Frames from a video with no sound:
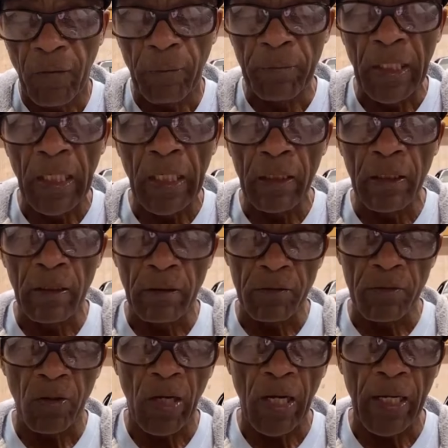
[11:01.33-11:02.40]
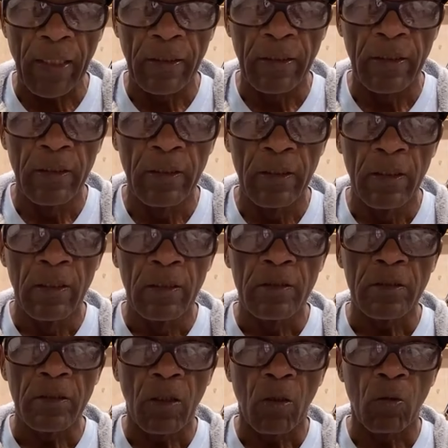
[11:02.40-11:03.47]
the heat of the track.
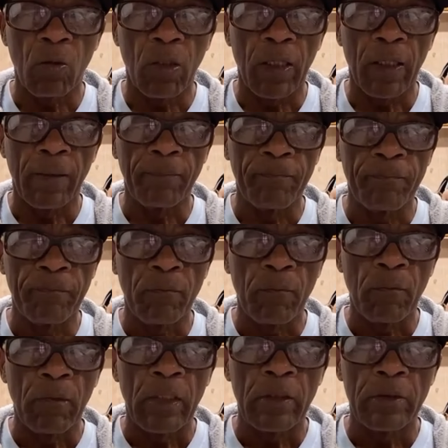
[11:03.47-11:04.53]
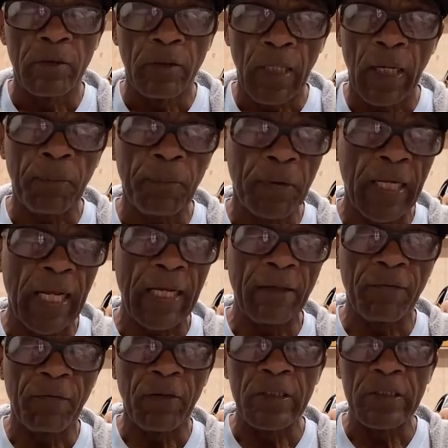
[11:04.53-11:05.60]
So do not put
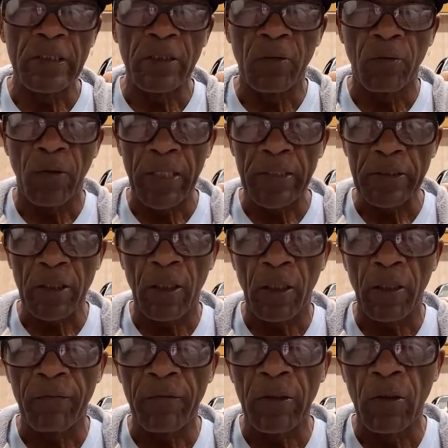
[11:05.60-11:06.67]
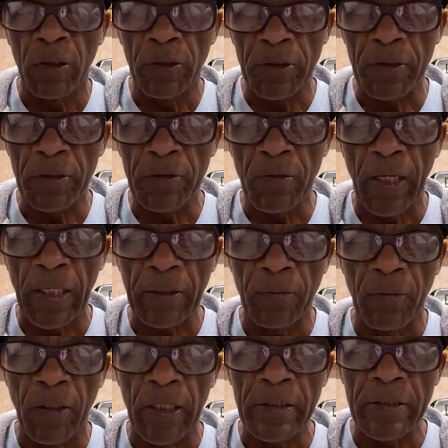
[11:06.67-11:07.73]
antifreeze in your race car if you're going to the track to
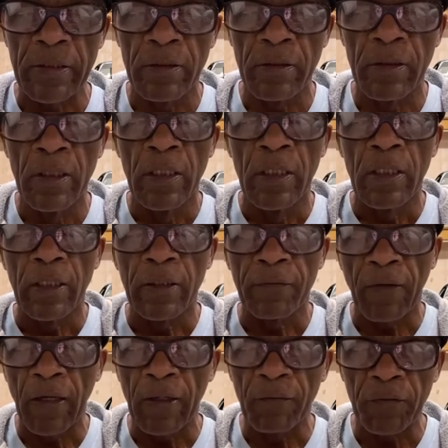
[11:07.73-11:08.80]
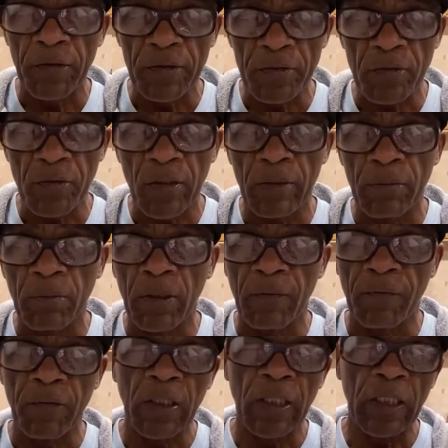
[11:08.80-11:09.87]
race. It's fine for the street, but
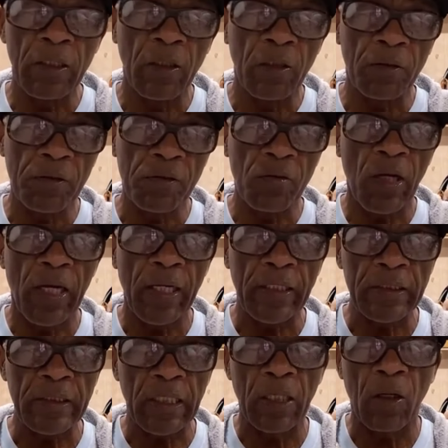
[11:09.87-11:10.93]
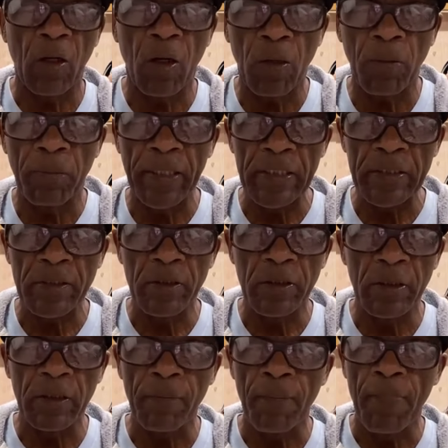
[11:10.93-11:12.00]
if you get it on the track, it's got an all base to
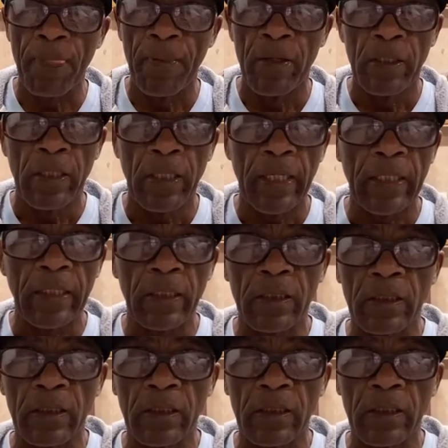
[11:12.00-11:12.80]
it, and it